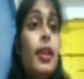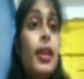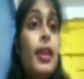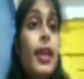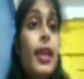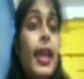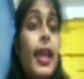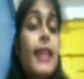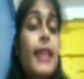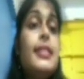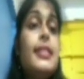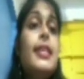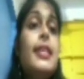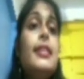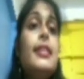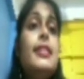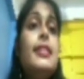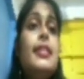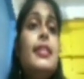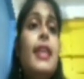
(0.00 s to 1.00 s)

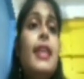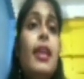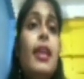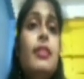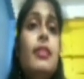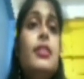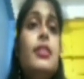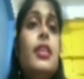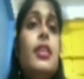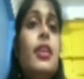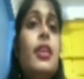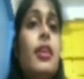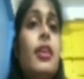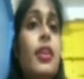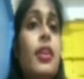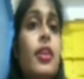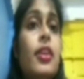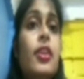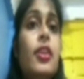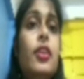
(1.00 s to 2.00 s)
assess that
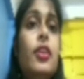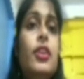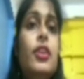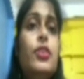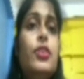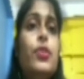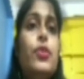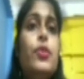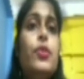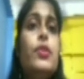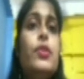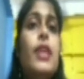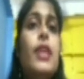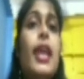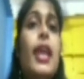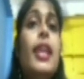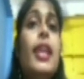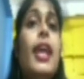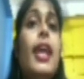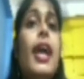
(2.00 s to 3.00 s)
resource.
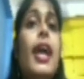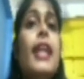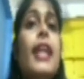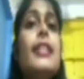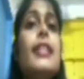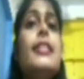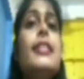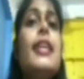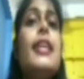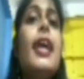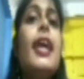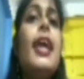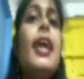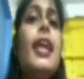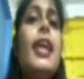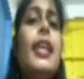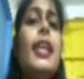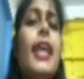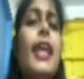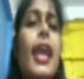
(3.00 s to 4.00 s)
And
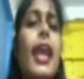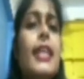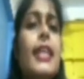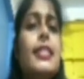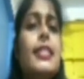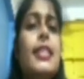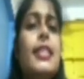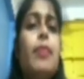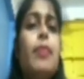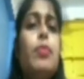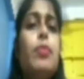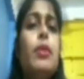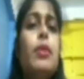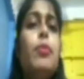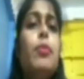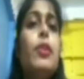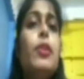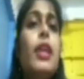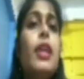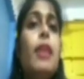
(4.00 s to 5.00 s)
culturally
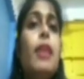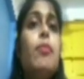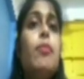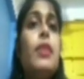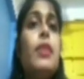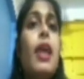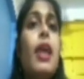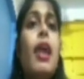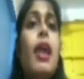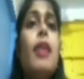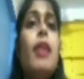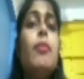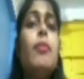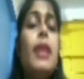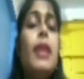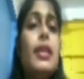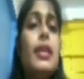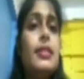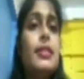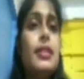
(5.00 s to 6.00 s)
acceptable can term
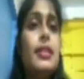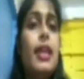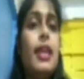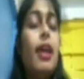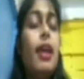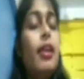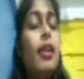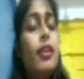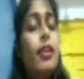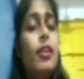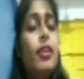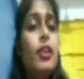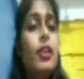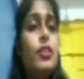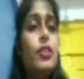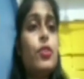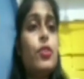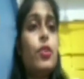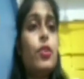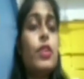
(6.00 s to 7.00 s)
as the
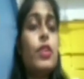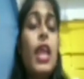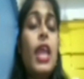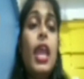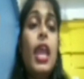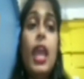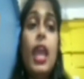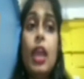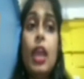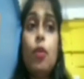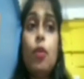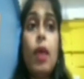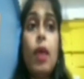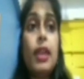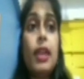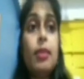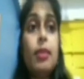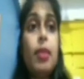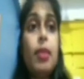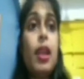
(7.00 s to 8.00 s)
resource. And
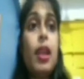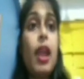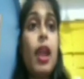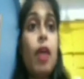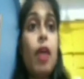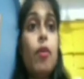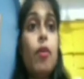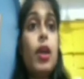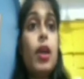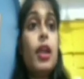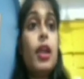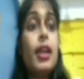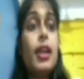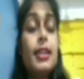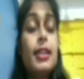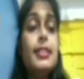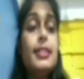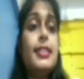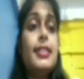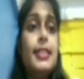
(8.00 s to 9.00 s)
whatever our
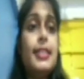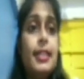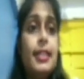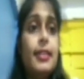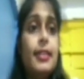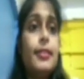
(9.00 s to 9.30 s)
culture,